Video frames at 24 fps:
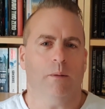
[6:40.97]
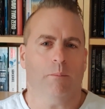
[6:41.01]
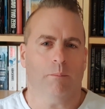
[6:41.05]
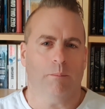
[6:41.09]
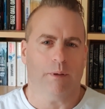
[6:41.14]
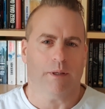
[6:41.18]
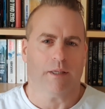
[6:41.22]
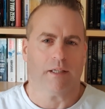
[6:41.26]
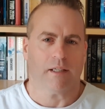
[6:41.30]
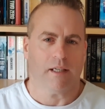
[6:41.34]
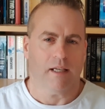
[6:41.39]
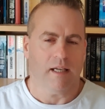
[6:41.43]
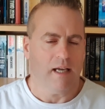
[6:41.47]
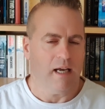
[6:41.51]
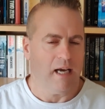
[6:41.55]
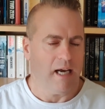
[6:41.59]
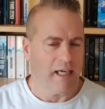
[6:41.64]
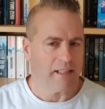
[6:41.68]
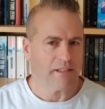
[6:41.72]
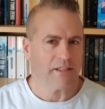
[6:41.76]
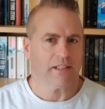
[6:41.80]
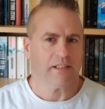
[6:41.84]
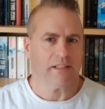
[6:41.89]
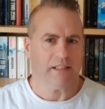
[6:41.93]
But
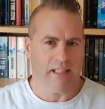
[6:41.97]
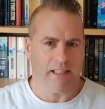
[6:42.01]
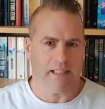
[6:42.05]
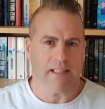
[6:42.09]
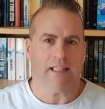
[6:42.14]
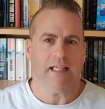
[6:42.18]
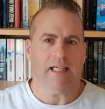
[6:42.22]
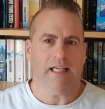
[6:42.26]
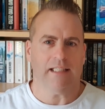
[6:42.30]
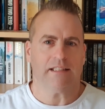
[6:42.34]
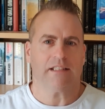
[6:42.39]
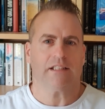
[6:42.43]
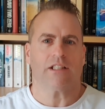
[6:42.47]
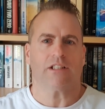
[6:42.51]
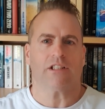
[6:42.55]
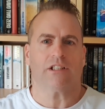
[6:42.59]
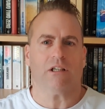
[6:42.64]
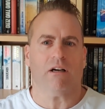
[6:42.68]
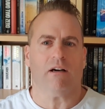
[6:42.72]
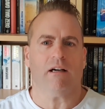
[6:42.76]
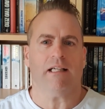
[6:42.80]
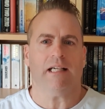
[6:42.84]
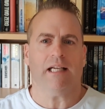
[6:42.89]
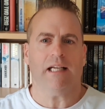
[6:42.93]
as I said, it's a
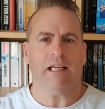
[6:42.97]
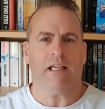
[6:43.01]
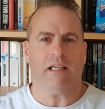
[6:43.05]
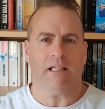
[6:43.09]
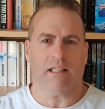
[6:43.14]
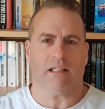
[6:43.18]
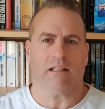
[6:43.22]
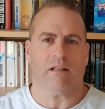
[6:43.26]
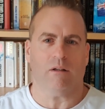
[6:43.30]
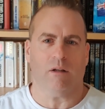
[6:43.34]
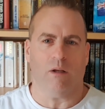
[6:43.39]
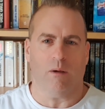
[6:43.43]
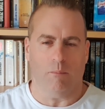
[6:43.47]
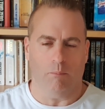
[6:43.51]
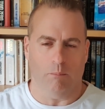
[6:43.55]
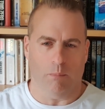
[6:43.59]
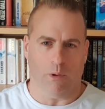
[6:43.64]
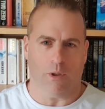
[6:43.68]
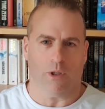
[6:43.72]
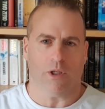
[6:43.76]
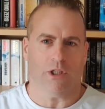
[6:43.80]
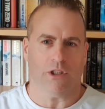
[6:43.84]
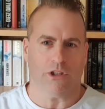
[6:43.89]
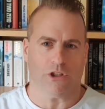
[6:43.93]
tiny little
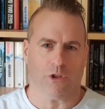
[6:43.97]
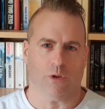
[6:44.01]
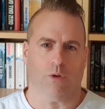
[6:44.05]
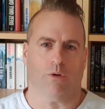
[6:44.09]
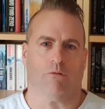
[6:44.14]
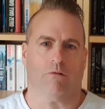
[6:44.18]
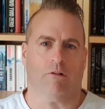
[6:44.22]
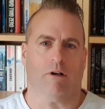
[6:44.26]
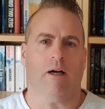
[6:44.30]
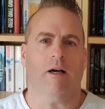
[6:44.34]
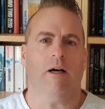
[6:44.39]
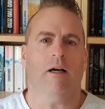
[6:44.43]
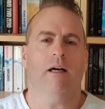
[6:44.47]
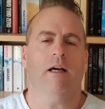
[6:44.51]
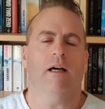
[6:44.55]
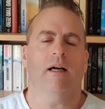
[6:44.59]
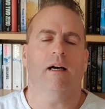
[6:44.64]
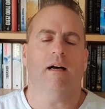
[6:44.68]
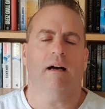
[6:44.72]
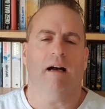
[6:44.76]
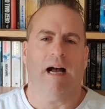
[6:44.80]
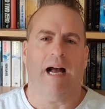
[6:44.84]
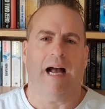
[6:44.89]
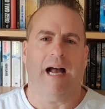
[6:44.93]
book genre,
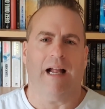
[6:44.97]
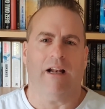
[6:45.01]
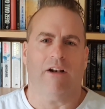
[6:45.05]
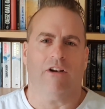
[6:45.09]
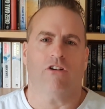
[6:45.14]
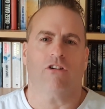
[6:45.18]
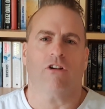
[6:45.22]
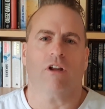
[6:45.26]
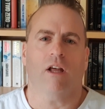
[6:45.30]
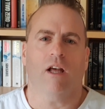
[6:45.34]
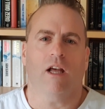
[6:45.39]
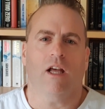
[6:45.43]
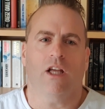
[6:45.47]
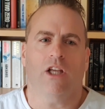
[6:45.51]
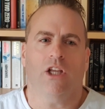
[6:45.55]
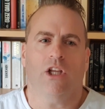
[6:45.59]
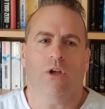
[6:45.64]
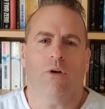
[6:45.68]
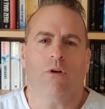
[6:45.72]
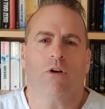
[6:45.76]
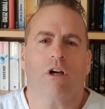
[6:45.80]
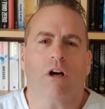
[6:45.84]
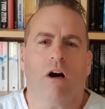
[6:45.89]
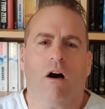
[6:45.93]
and
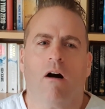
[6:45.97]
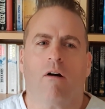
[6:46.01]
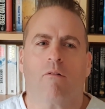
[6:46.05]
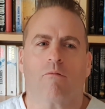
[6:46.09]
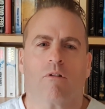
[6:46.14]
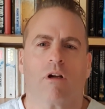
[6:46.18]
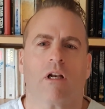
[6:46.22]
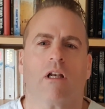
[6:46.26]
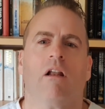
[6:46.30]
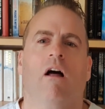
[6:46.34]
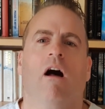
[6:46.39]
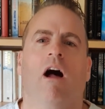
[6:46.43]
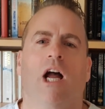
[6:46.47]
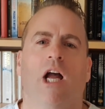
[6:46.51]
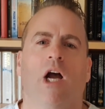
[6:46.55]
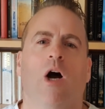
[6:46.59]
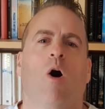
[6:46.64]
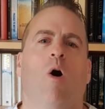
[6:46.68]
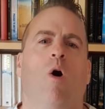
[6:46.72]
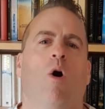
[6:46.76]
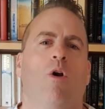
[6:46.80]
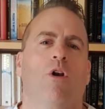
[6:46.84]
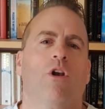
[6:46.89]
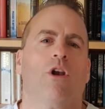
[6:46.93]
you can't rely
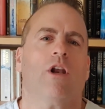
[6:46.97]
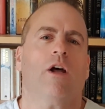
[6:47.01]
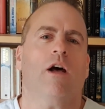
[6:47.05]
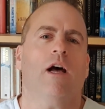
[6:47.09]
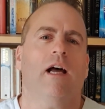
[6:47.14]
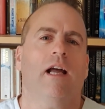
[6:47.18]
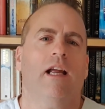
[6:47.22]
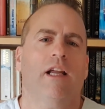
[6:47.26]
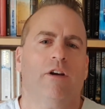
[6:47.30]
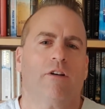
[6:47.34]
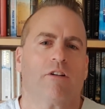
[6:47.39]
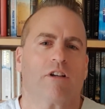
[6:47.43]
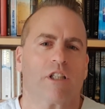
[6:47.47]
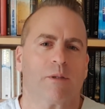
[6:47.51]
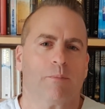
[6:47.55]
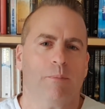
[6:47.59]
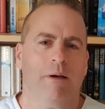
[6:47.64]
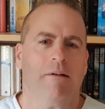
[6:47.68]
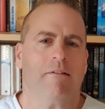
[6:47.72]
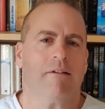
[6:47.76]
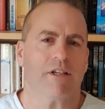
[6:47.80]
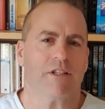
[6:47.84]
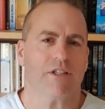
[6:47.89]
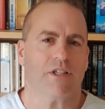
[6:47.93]
on your
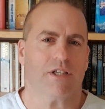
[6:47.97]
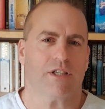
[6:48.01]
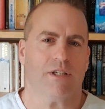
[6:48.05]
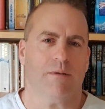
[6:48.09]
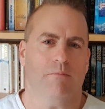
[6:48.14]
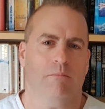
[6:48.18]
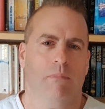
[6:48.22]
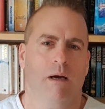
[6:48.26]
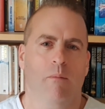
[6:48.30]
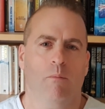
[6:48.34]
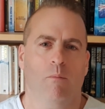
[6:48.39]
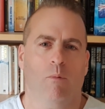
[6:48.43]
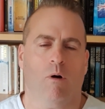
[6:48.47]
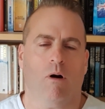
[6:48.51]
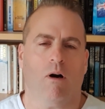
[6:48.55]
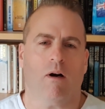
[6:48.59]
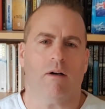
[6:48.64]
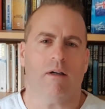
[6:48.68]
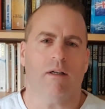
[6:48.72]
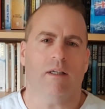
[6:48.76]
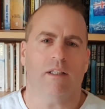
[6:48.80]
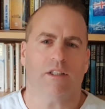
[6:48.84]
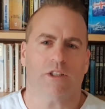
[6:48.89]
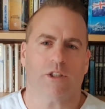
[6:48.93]
experiences in
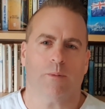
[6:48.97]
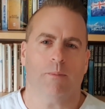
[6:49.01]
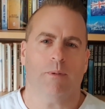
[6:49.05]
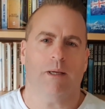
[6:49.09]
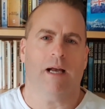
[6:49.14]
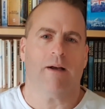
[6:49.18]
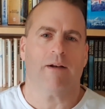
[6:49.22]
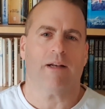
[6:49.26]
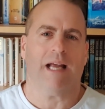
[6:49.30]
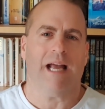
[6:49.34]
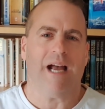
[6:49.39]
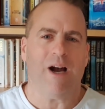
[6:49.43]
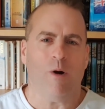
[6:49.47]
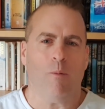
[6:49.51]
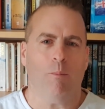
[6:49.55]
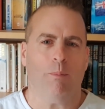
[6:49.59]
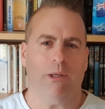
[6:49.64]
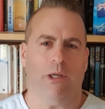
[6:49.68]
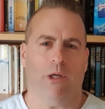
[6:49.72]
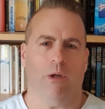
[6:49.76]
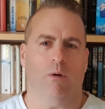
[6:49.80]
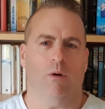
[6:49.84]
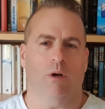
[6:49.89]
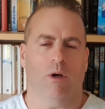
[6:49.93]
memoir to be able to help
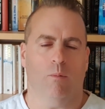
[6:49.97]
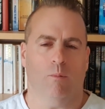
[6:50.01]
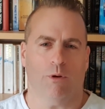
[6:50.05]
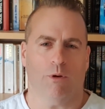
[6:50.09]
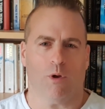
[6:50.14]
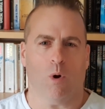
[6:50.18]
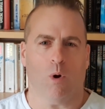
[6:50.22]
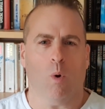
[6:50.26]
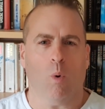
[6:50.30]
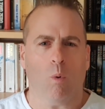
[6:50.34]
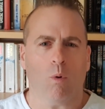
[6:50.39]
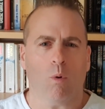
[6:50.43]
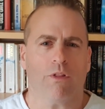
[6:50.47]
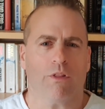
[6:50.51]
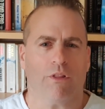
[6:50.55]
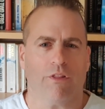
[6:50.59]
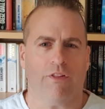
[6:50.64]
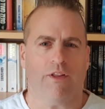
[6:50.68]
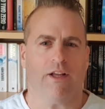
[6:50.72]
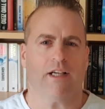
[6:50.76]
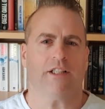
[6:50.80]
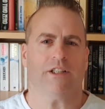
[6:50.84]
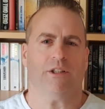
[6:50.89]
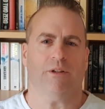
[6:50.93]
you with all of the
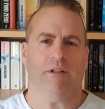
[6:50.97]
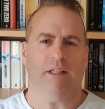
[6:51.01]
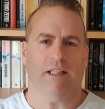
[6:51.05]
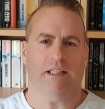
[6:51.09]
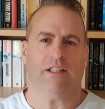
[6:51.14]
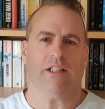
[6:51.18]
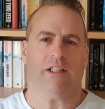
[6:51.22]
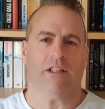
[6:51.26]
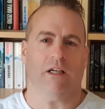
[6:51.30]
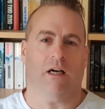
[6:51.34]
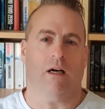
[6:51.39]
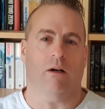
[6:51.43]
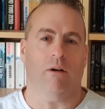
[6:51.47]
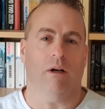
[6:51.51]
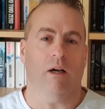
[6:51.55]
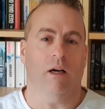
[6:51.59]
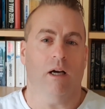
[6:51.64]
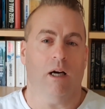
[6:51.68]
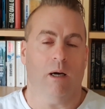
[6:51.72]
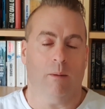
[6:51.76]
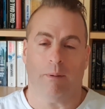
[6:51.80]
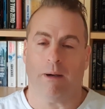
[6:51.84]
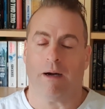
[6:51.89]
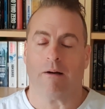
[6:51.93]
things you need to know
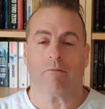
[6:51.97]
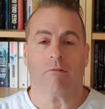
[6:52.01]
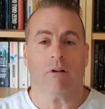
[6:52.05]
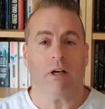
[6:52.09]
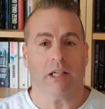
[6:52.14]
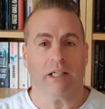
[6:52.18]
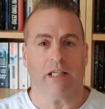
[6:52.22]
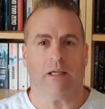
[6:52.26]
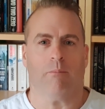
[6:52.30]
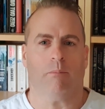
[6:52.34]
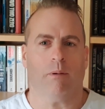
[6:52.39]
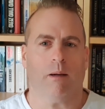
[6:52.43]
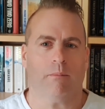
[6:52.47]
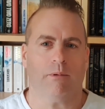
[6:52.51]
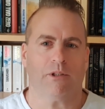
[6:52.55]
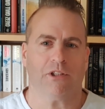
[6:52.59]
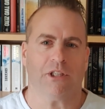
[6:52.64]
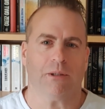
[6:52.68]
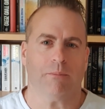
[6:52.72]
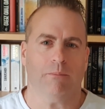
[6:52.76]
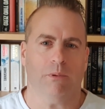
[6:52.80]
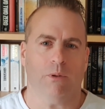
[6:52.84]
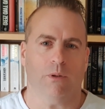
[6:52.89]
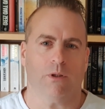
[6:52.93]
about writing and
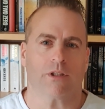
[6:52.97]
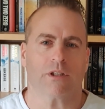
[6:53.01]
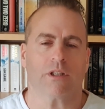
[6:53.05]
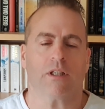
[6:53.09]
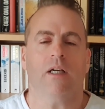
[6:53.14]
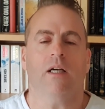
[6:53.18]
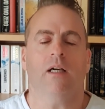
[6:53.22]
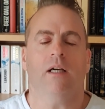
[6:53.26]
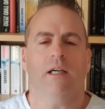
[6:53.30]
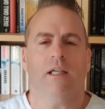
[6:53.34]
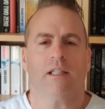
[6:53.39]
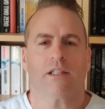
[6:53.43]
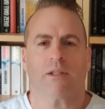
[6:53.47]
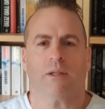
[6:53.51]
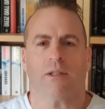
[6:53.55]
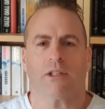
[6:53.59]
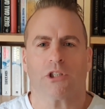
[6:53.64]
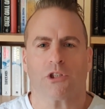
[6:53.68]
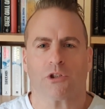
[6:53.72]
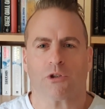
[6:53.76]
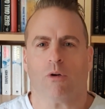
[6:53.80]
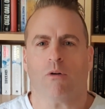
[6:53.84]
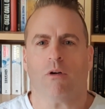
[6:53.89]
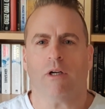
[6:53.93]
publishing books. So I
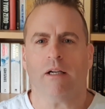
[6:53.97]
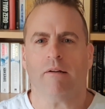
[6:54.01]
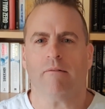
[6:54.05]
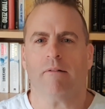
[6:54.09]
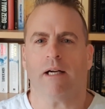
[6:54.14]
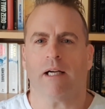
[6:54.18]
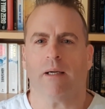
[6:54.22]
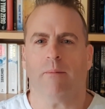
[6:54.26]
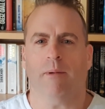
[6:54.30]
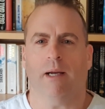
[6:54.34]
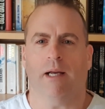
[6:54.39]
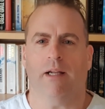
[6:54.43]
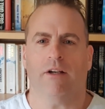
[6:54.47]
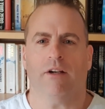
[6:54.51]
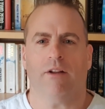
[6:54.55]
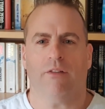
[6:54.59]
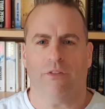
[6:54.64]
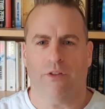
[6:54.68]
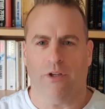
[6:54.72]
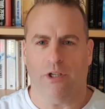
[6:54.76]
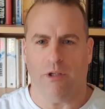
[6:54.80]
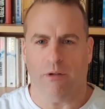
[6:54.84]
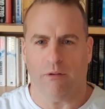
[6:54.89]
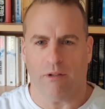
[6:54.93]
strongly recommend
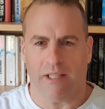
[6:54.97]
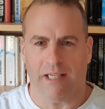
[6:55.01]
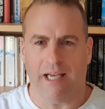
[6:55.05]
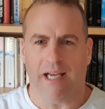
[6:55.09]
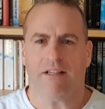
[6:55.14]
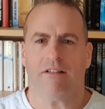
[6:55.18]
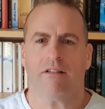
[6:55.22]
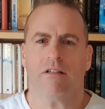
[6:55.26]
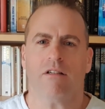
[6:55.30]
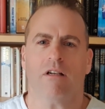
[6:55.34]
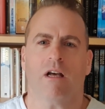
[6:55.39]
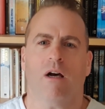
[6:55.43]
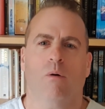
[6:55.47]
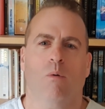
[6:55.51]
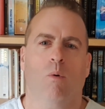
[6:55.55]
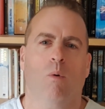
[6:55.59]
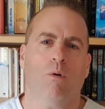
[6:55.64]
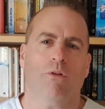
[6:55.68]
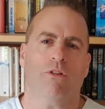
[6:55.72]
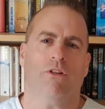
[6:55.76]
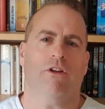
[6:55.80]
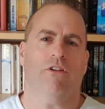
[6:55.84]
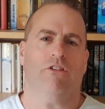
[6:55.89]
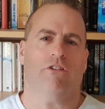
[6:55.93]
that you get to know
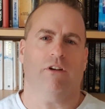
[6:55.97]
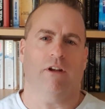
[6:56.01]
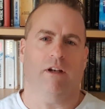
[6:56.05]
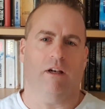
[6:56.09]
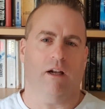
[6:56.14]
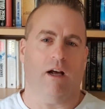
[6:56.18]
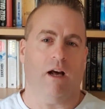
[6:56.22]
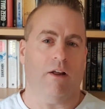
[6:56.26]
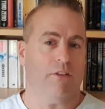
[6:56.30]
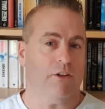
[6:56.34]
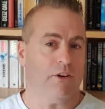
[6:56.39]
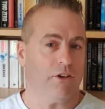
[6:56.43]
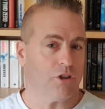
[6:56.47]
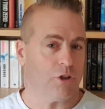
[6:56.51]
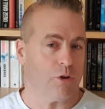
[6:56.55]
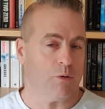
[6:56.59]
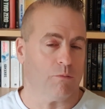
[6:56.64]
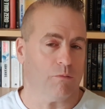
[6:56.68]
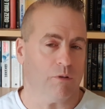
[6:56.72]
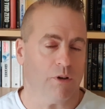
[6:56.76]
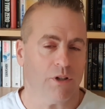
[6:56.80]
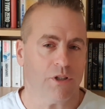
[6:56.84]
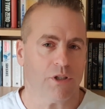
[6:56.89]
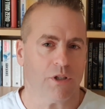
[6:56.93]
authors in other
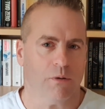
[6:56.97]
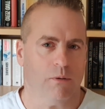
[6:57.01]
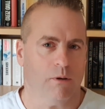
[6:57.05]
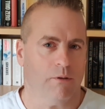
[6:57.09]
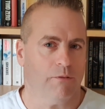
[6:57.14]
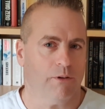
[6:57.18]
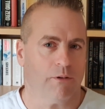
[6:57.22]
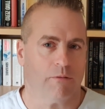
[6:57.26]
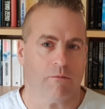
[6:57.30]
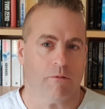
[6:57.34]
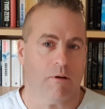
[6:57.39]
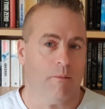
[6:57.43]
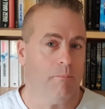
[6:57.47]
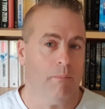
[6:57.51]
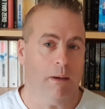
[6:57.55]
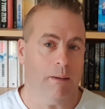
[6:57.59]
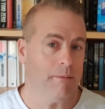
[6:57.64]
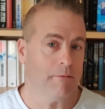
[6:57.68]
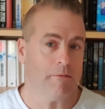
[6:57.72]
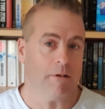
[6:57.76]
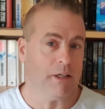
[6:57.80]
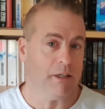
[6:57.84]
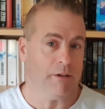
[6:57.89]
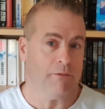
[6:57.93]
genres who are
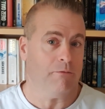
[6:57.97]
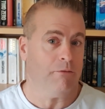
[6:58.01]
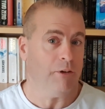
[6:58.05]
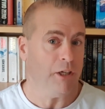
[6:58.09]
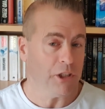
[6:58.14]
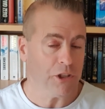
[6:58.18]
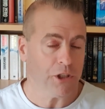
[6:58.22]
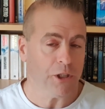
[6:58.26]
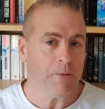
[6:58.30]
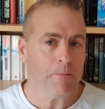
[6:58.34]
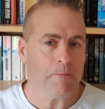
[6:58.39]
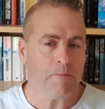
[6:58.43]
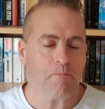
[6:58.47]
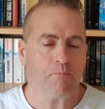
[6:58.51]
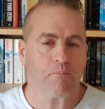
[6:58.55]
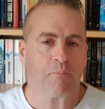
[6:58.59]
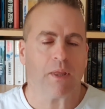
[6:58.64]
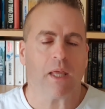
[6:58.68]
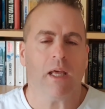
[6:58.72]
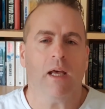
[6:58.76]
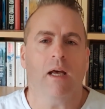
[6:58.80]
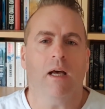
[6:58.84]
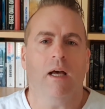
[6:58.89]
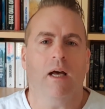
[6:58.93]
maybe writing fiction.
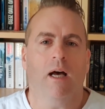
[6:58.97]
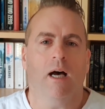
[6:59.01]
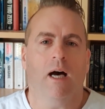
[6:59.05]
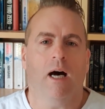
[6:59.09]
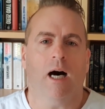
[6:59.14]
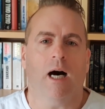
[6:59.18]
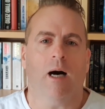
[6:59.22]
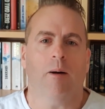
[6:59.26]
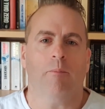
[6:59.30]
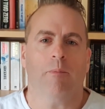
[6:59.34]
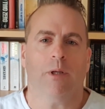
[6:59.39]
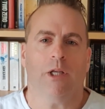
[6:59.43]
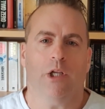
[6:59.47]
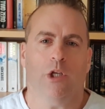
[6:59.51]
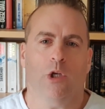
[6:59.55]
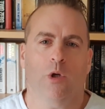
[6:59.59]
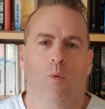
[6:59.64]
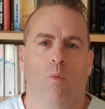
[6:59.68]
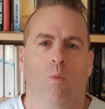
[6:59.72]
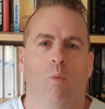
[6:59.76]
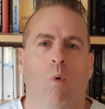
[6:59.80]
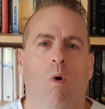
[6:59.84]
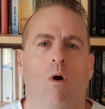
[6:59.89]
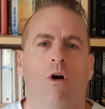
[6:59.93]

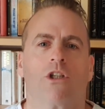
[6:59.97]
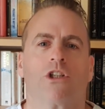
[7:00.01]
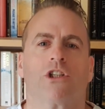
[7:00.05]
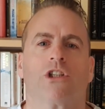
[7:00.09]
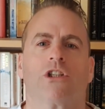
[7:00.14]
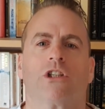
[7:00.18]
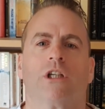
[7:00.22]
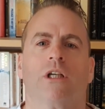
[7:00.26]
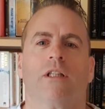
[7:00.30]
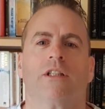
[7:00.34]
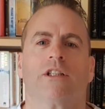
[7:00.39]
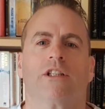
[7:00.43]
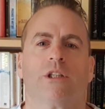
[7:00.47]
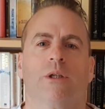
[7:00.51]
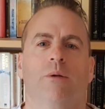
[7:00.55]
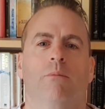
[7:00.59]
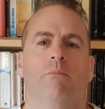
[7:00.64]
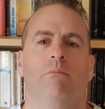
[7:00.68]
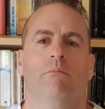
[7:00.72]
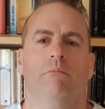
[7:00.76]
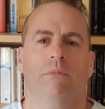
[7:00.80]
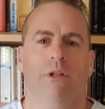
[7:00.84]
You watch some